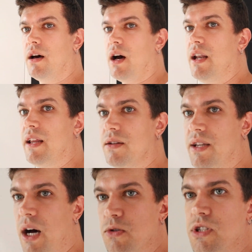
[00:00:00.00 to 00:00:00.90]
A little
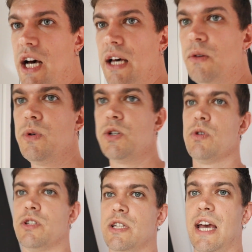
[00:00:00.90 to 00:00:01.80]
downside, which
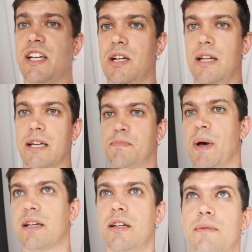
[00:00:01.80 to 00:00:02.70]
was actually
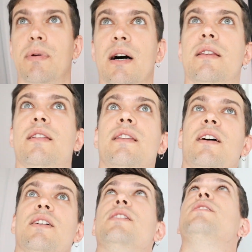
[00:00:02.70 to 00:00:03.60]
expected, but
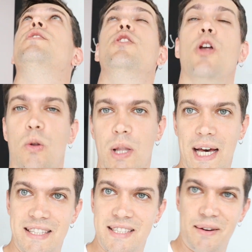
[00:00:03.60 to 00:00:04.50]
there are no lights